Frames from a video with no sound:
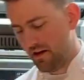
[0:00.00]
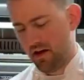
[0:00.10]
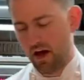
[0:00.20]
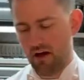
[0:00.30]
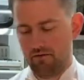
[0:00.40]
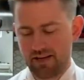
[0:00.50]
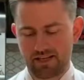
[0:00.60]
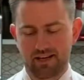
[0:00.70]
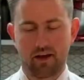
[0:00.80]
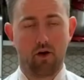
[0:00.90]
Uh, that's
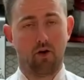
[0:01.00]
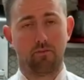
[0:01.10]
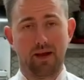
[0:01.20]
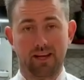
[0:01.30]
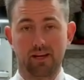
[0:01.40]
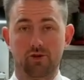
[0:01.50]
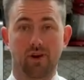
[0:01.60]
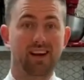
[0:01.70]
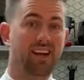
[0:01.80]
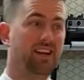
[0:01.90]
going to go on a baking
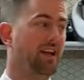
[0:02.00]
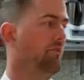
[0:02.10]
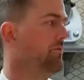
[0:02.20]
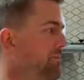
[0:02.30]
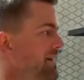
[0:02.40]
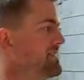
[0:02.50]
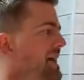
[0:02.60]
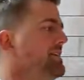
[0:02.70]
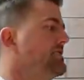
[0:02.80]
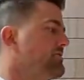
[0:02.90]
tray in the oven about
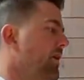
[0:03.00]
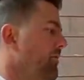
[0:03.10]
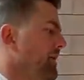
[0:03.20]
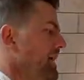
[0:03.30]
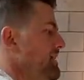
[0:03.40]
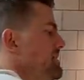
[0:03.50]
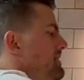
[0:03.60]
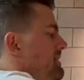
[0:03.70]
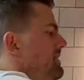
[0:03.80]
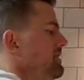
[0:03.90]
10 to 12
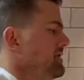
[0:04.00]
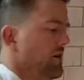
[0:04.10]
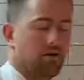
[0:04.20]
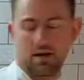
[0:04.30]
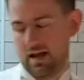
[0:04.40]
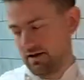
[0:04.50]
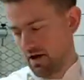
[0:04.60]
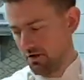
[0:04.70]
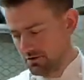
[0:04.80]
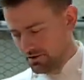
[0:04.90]
minutes. So in that
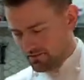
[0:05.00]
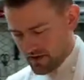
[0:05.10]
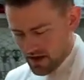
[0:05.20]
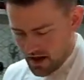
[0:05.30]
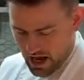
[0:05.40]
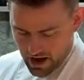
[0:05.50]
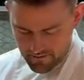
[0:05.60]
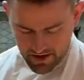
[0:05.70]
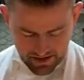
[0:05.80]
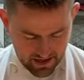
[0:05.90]
goes.
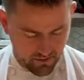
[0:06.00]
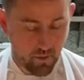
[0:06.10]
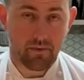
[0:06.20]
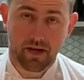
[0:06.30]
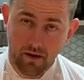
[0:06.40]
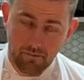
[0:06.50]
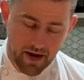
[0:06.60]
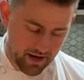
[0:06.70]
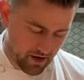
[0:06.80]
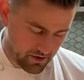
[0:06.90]
Um, and then when we come
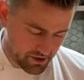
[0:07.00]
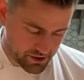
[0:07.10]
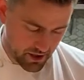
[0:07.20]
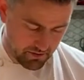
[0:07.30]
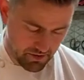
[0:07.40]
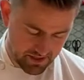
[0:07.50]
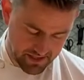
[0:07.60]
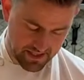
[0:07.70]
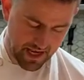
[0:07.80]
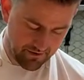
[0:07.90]
back, I'm going to show you putting
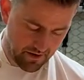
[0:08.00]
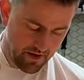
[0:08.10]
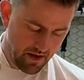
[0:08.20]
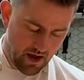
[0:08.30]
this together.